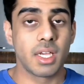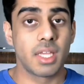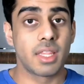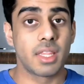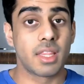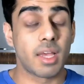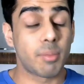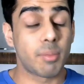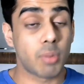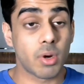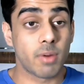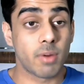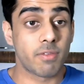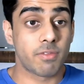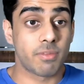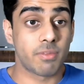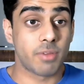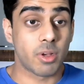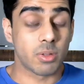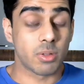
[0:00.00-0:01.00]
That part
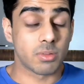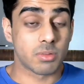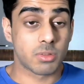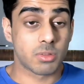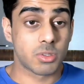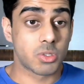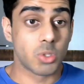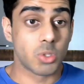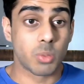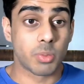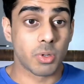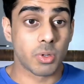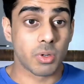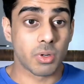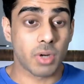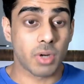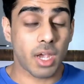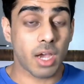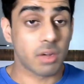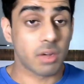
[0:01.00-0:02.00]
felt
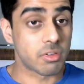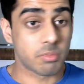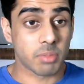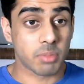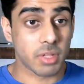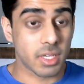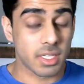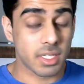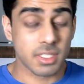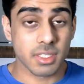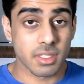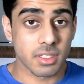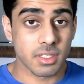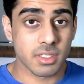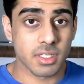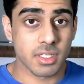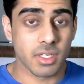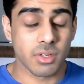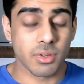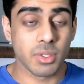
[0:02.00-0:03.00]
super out of place in the
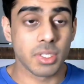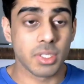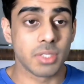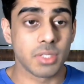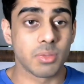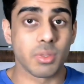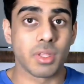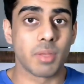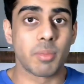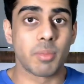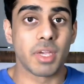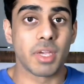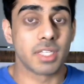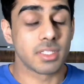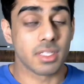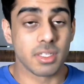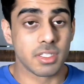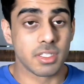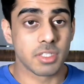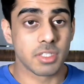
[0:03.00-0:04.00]
series when they
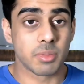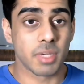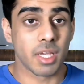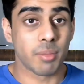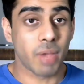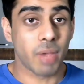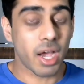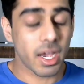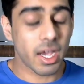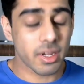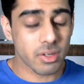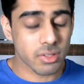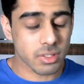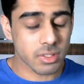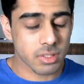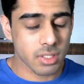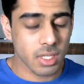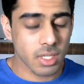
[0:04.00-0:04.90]
basically just became idols.